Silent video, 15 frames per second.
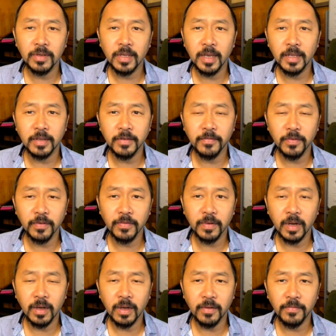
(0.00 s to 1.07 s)
data for
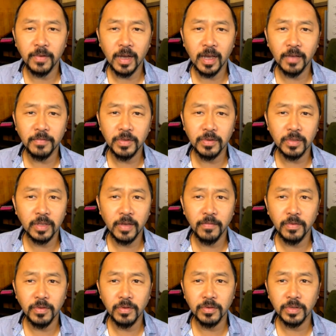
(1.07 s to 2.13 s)
5 to
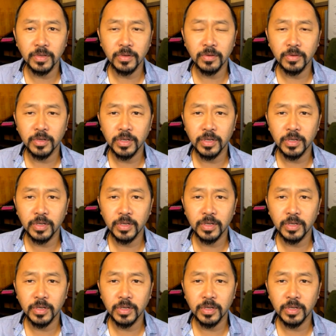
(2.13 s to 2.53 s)
11 years old,